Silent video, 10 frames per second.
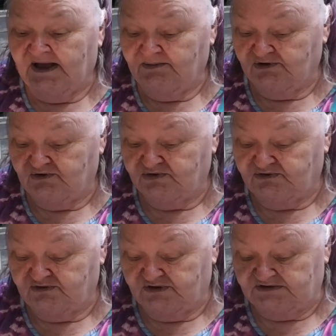I'm going to go
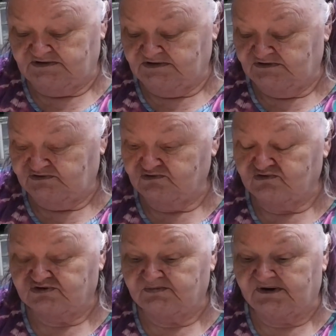through it
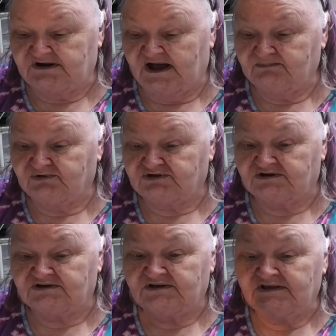soon, but I
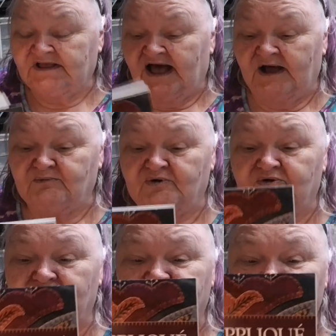won't
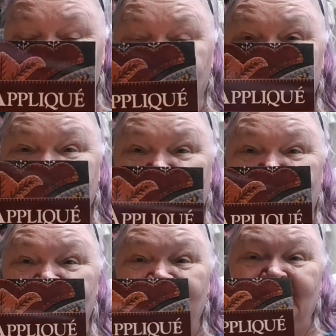go through it
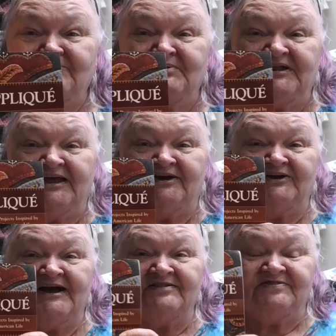today. But
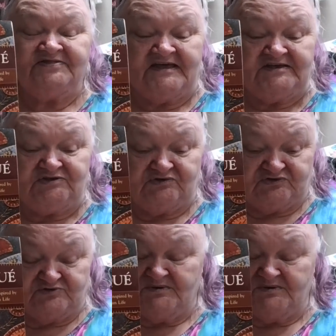Ariane, thank you so